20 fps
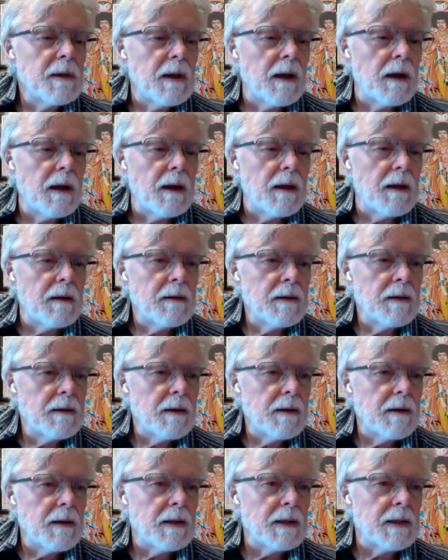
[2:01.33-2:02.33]
Uh,
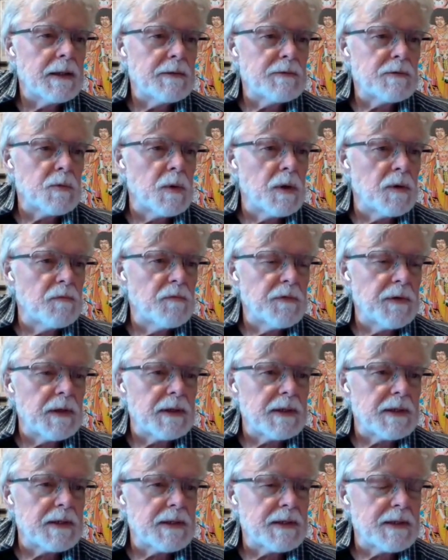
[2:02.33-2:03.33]
it leaves one
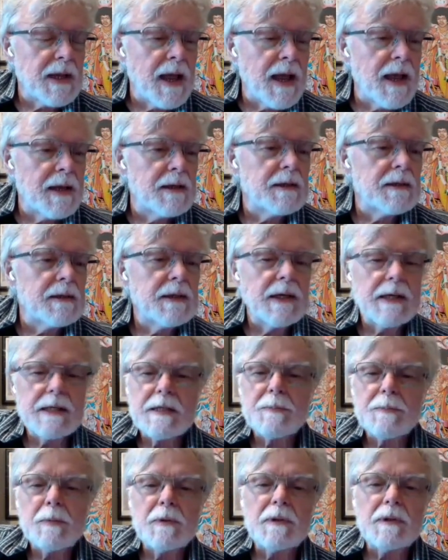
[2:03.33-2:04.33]
feeling sad and
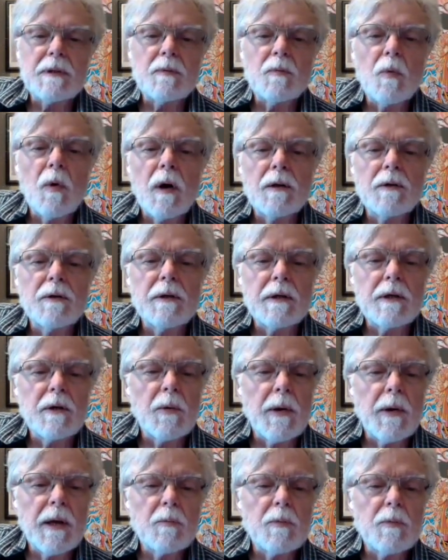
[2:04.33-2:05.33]
desperate and wandering
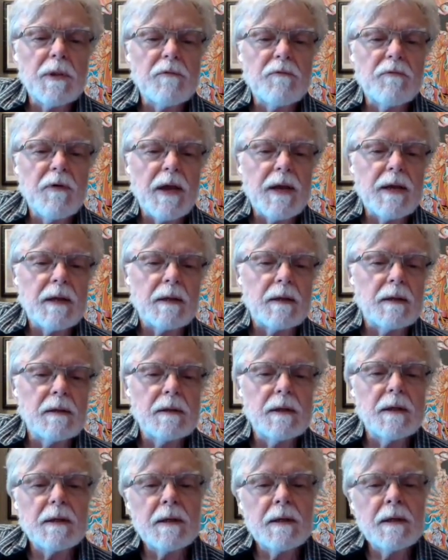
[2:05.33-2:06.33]
around with a vacant
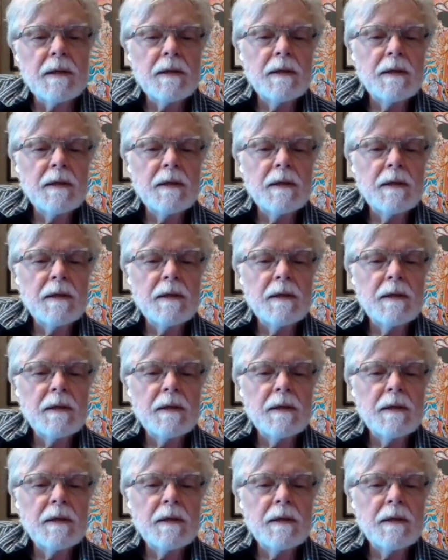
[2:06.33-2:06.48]
look.